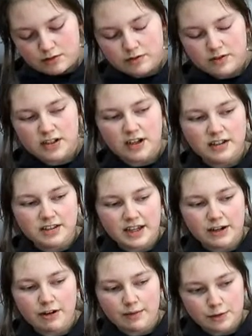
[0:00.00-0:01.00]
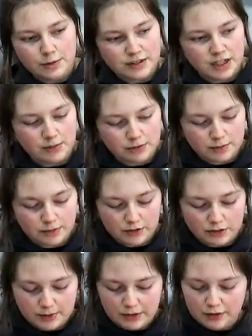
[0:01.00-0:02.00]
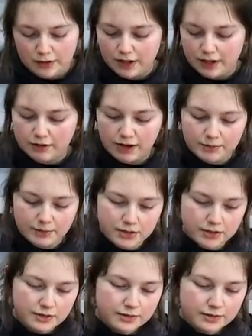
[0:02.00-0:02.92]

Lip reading: say, like 10 grams per tablespoon. It's about 30 grams.